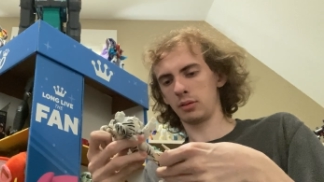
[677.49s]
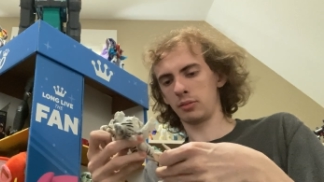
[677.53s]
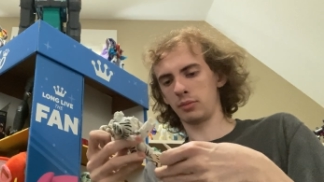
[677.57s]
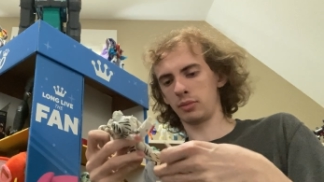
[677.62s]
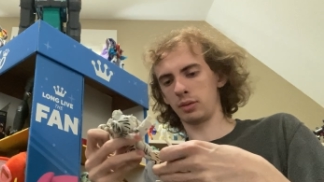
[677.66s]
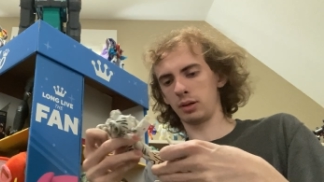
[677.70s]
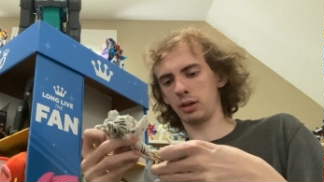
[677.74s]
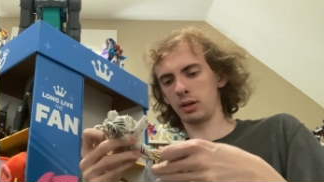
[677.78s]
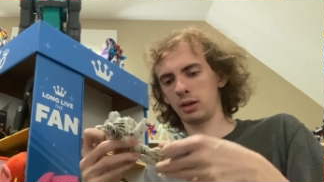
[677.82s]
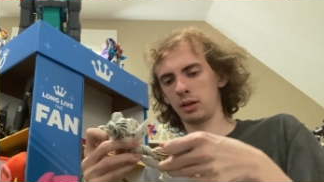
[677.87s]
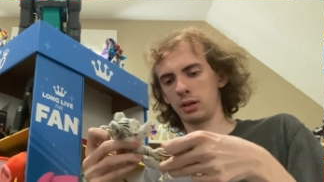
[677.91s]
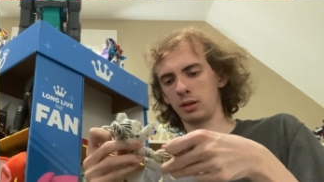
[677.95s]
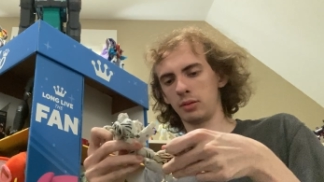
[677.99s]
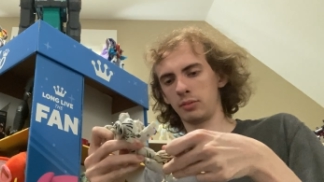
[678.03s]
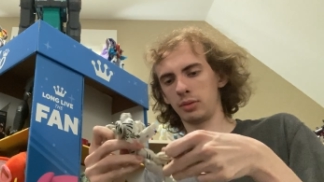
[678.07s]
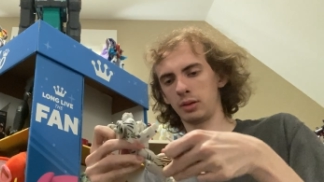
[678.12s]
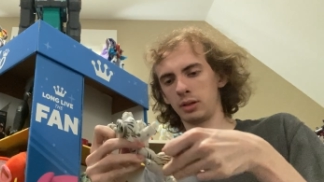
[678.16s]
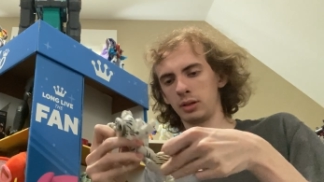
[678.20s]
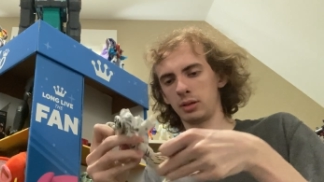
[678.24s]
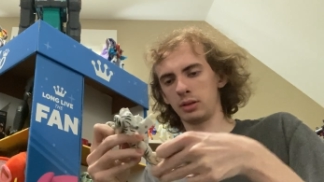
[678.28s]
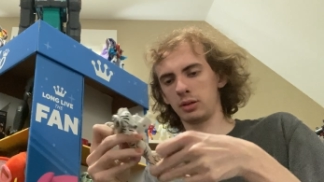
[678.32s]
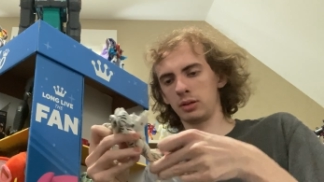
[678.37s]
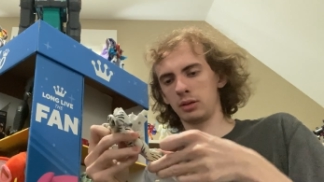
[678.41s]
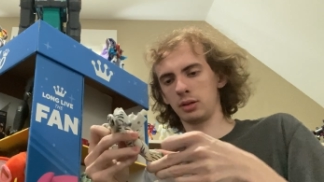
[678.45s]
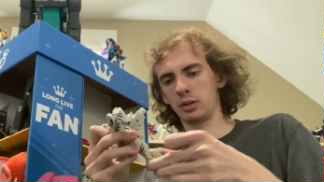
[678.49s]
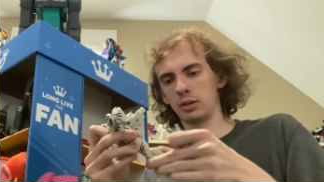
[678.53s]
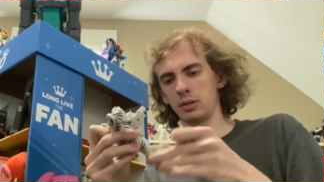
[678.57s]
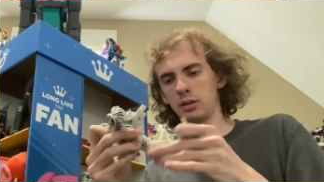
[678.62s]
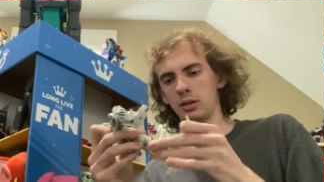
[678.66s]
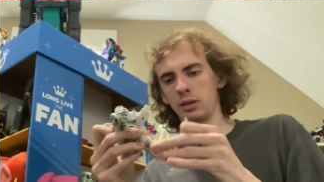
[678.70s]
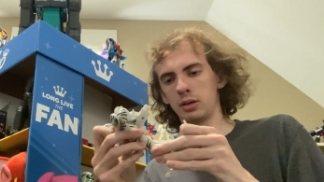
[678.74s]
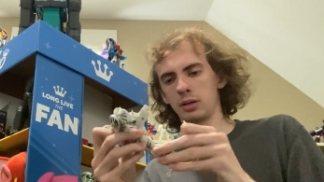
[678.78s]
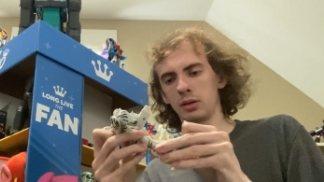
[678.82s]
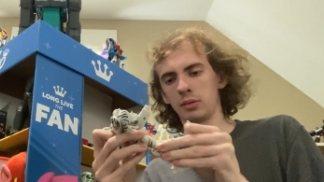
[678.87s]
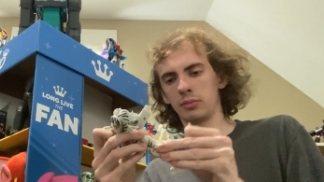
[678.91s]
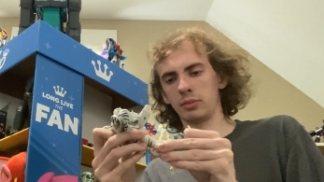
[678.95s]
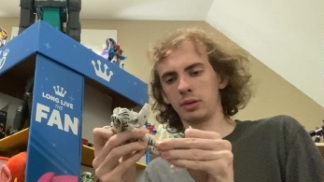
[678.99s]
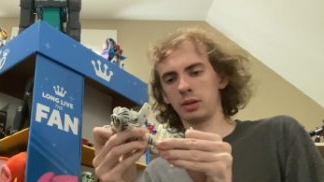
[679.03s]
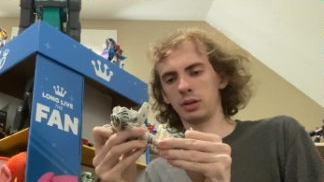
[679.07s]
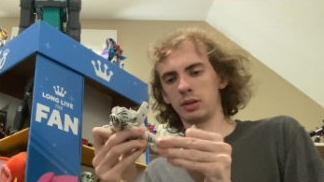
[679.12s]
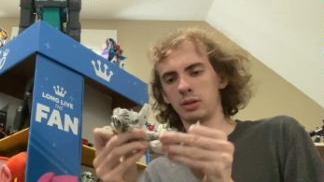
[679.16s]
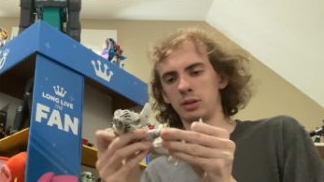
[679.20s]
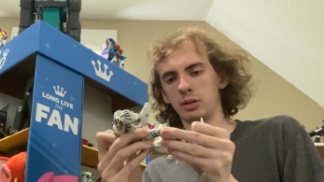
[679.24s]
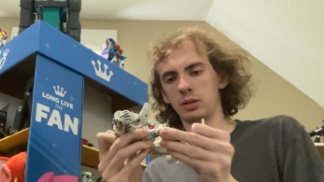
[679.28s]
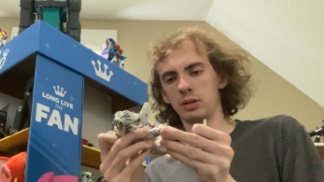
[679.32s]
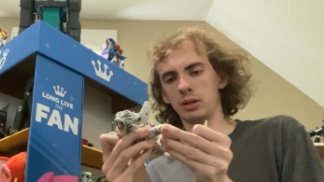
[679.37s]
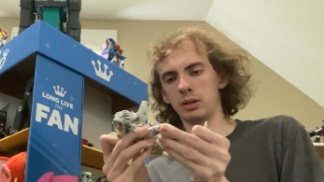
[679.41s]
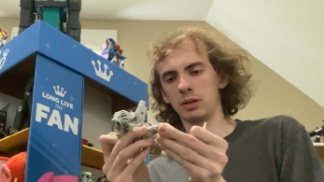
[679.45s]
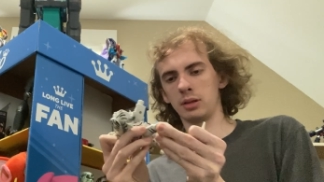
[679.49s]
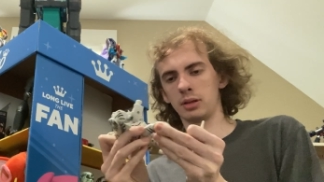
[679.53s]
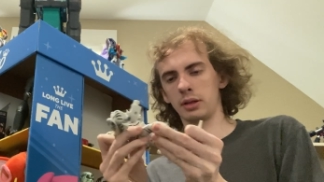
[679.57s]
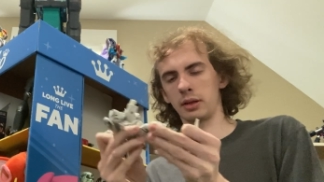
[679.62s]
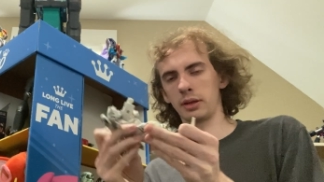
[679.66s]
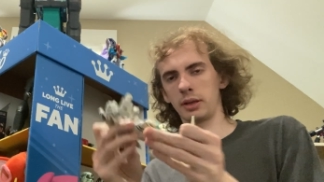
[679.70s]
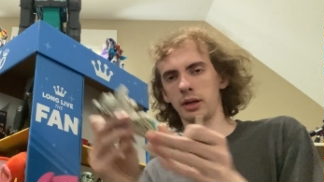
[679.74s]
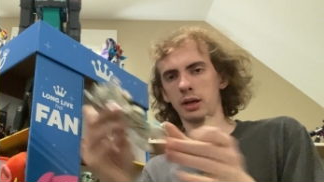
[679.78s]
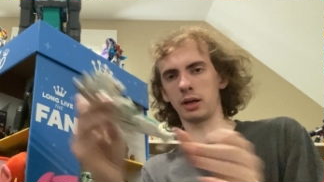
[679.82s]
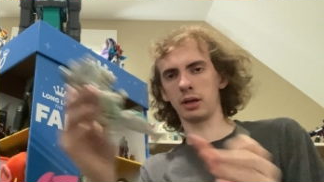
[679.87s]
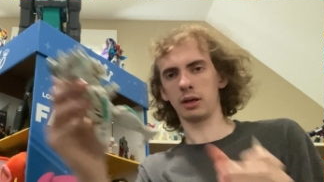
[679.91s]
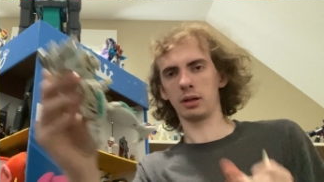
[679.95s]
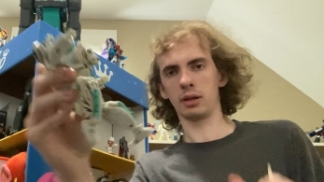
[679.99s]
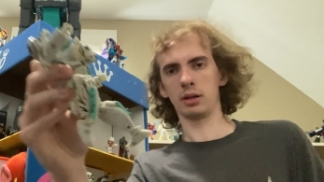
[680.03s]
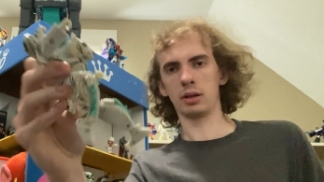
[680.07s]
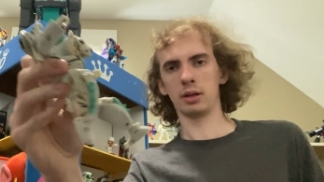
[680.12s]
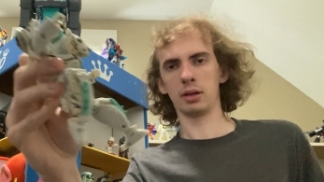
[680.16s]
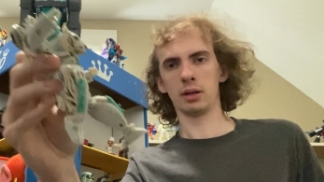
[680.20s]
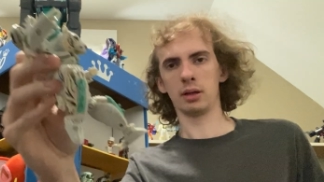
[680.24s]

bend, but he can bend his knees like that.